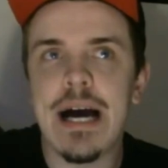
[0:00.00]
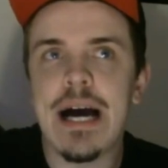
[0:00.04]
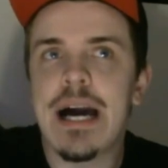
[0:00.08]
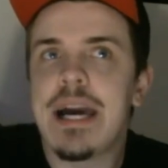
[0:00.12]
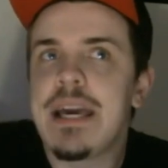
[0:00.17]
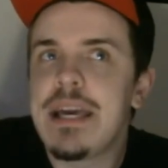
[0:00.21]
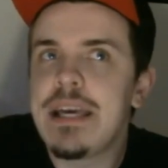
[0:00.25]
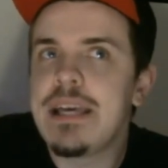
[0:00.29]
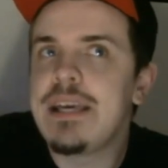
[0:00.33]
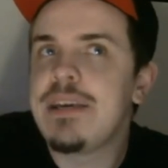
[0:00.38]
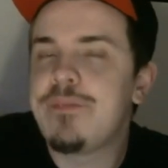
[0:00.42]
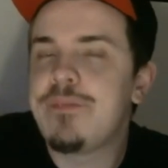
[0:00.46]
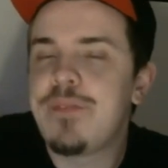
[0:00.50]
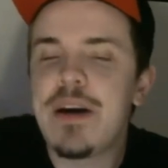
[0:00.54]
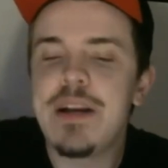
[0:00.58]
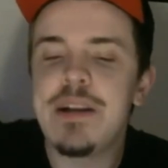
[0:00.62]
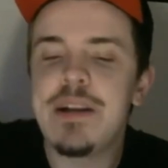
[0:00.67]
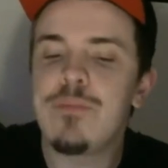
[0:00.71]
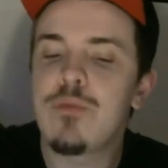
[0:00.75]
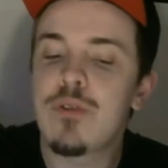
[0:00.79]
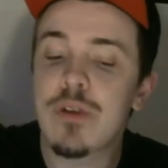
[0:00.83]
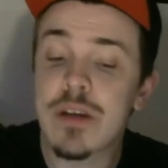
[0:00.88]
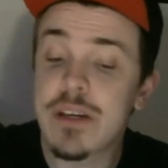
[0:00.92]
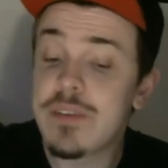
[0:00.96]
I find
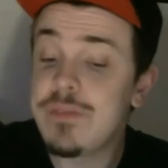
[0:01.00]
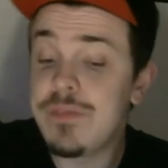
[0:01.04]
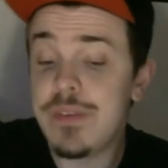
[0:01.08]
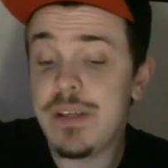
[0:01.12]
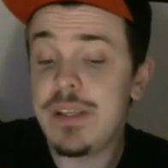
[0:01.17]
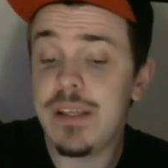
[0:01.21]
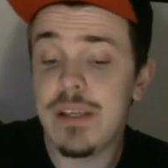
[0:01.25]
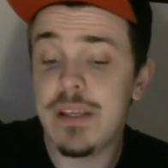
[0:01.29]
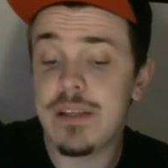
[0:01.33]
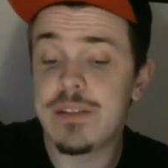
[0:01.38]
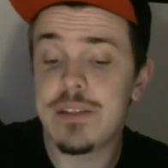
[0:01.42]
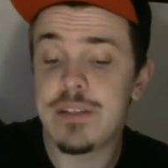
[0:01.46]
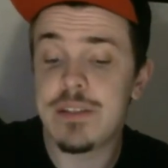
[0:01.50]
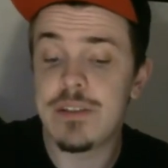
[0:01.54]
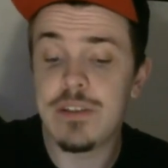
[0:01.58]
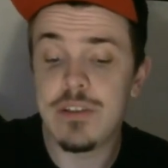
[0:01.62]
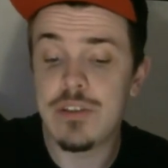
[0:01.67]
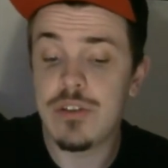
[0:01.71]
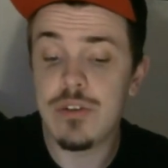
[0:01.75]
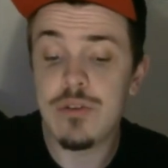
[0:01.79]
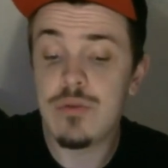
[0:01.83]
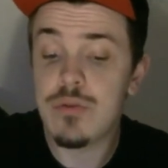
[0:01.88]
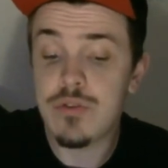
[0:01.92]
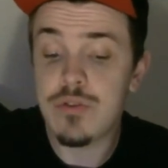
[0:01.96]
it more convenient to
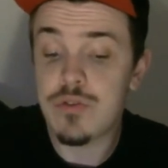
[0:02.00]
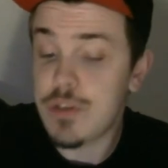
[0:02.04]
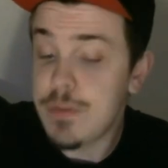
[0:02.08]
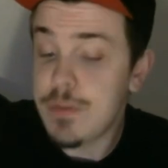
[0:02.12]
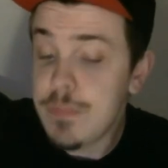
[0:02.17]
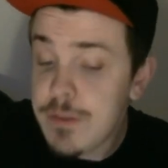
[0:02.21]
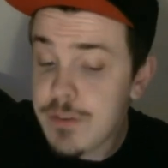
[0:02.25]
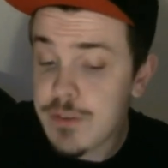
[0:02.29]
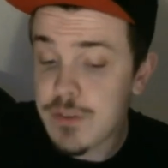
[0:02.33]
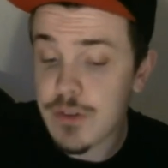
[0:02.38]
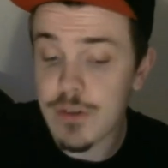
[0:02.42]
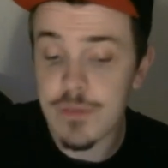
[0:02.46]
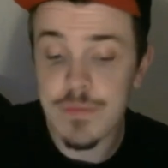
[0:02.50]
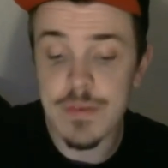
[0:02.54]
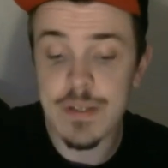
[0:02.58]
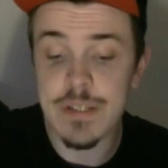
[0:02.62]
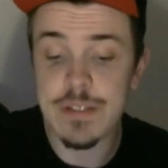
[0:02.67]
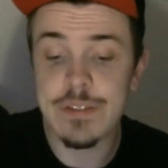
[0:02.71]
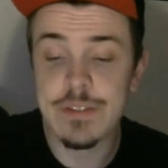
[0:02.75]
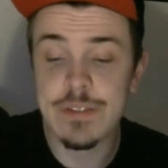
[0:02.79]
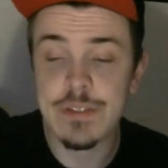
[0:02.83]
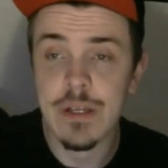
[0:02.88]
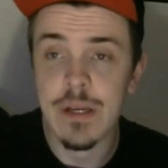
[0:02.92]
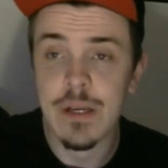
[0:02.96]
do a streaming
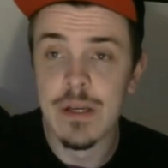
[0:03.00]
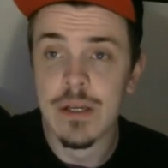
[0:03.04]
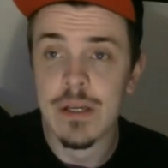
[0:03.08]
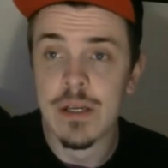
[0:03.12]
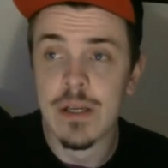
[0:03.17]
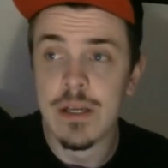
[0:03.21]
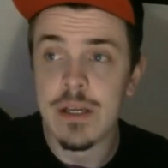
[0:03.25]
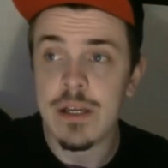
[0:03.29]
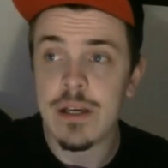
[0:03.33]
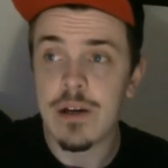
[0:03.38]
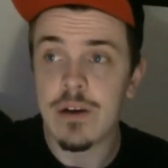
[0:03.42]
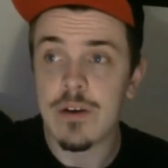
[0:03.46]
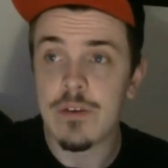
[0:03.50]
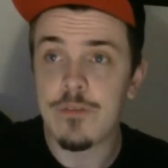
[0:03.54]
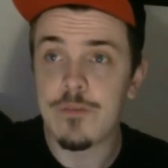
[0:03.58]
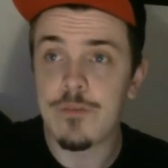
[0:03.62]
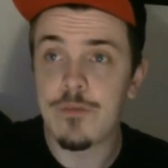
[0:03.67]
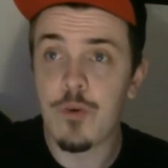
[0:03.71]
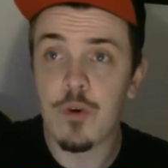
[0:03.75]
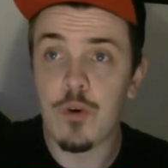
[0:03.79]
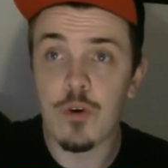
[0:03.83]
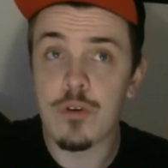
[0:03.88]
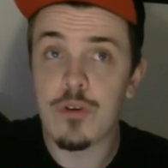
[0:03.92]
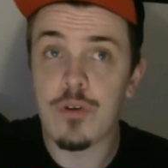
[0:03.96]
service
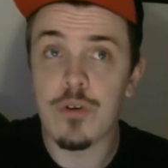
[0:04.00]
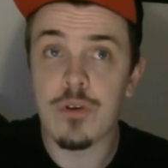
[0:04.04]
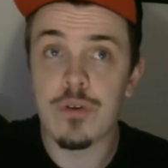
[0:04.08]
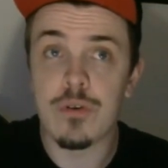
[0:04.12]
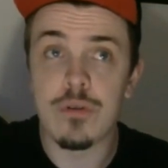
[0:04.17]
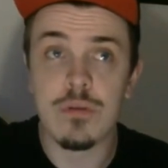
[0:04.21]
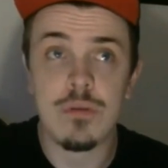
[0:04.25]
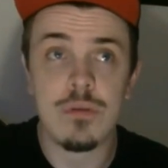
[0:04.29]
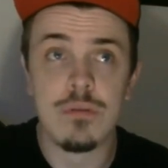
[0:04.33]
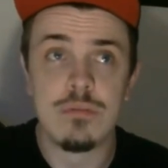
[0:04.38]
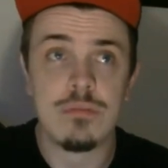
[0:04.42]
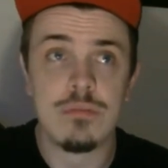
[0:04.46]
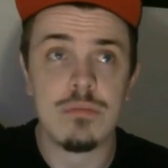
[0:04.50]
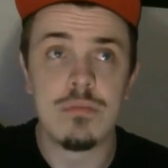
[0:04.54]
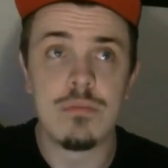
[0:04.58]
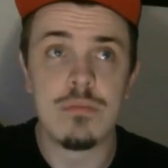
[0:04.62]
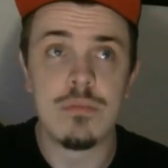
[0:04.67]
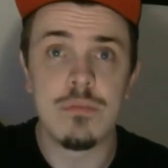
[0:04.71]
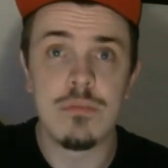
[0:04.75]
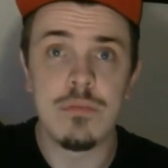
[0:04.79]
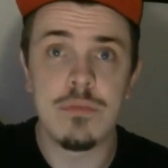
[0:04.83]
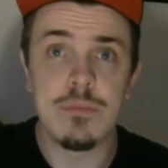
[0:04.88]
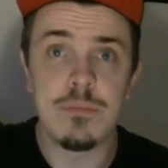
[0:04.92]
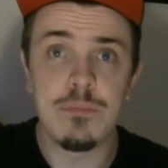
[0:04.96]
for
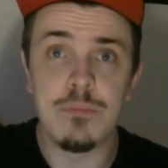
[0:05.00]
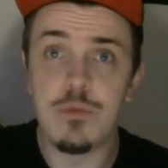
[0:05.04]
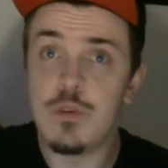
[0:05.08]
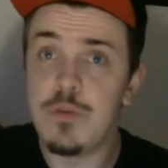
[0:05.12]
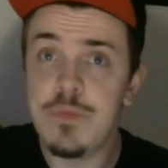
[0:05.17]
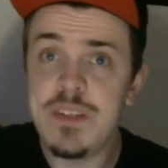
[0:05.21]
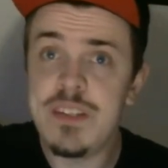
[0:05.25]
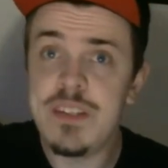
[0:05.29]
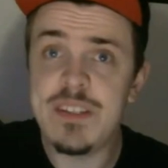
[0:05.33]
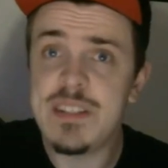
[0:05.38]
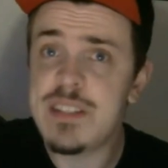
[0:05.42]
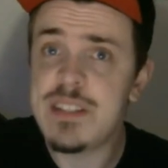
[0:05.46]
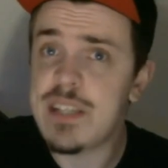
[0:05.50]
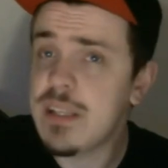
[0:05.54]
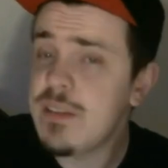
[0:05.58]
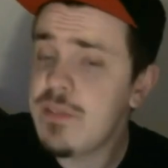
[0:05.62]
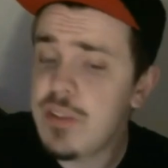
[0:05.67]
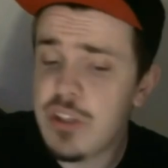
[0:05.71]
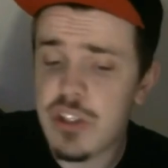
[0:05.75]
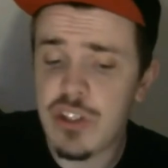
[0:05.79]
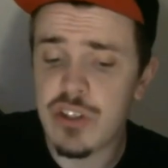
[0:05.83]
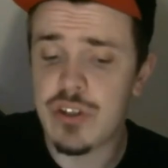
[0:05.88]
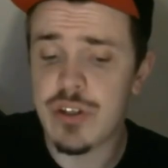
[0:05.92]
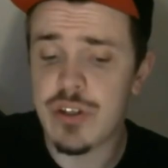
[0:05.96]
movies and
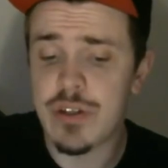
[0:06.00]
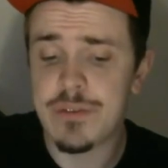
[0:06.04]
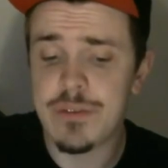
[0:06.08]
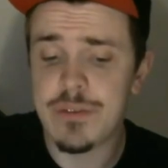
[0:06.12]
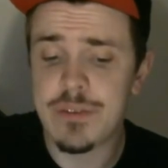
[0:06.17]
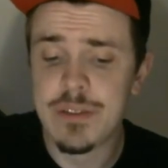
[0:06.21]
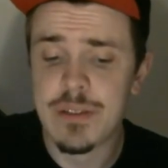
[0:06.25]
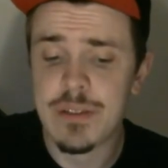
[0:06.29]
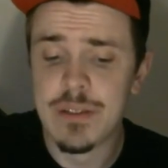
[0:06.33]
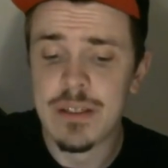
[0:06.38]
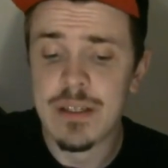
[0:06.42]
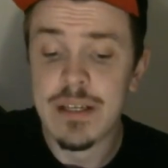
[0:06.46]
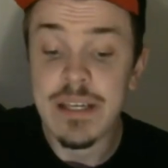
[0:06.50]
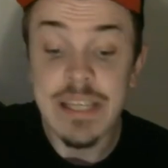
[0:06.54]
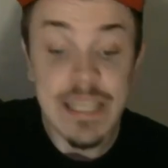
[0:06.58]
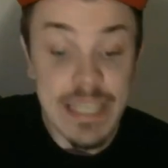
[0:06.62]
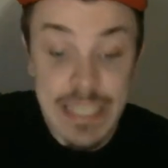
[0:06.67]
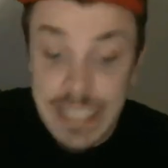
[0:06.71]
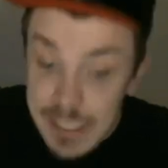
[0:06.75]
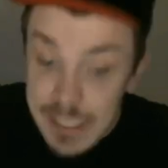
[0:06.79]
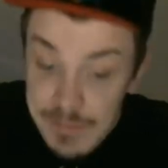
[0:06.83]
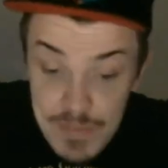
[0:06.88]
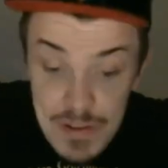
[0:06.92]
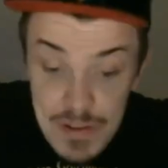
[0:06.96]
television shows,
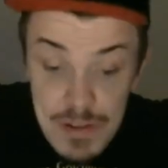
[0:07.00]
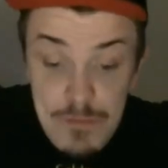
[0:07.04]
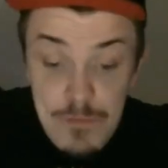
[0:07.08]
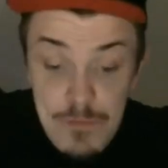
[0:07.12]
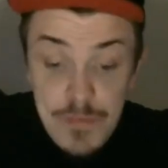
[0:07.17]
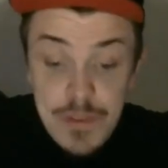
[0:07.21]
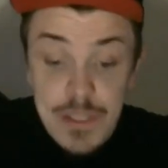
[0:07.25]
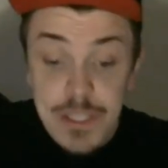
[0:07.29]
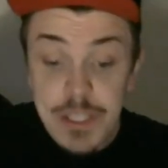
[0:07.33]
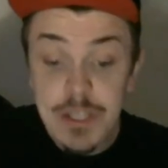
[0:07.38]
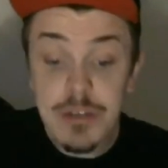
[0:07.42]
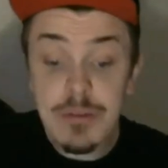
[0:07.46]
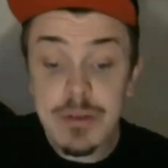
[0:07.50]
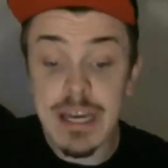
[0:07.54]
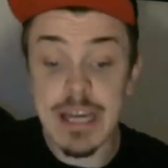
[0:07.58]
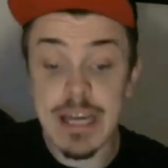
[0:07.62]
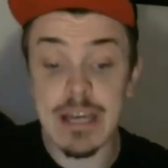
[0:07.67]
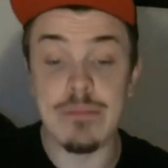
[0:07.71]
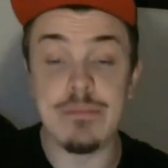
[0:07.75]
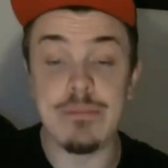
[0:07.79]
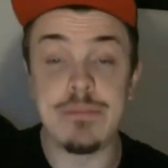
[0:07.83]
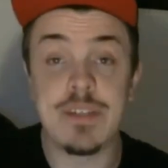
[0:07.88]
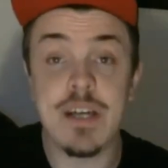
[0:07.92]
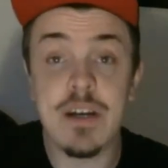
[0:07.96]
even video
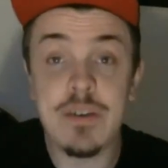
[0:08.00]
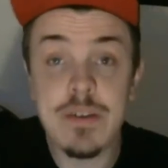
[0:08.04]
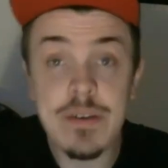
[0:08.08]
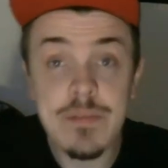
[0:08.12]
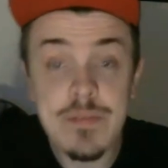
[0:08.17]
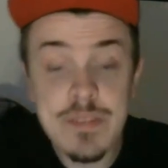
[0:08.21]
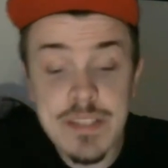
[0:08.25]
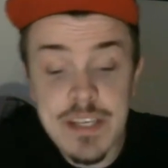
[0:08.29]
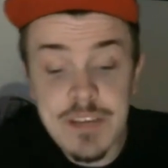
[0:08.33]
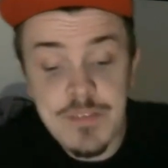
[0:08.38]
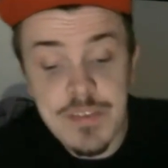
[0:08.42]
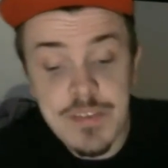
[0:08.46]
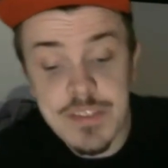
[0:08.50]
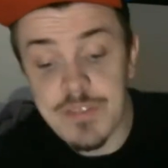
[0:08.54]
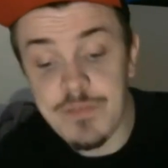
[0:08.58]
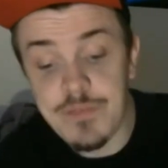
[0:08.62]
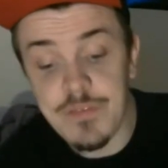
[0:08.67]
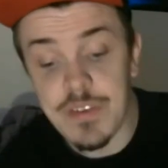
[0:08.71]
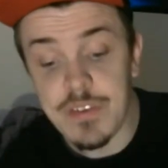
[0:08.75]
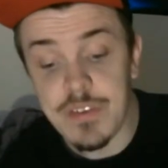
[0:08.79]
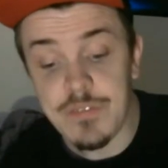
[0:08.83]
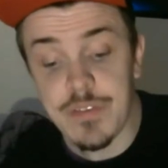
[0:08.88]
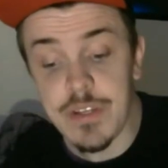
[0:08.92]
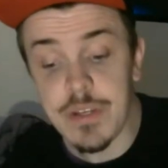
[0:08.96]
games. I'll even say
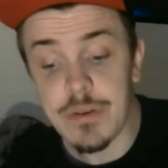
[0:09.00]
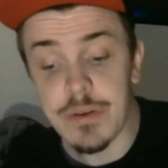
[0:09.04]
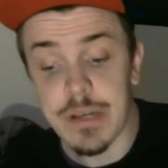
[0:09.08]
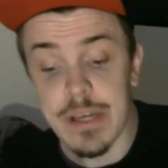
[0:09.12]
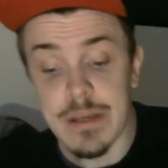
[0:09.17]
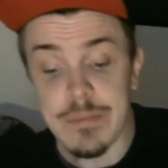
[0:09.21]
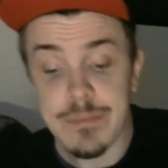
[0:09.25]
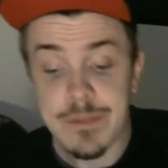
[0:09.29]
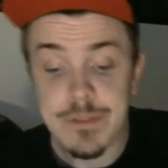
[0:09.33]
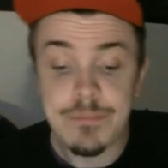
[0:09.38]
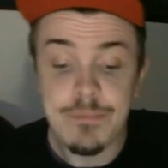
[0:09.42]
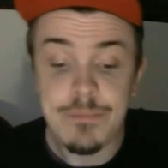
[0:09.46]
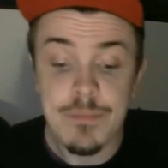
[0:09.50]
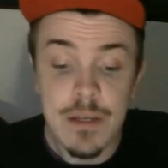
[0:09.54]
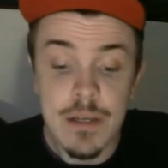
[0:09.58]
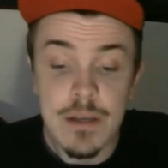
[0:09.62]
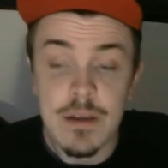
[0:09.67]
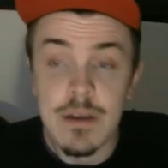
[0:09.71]
video games.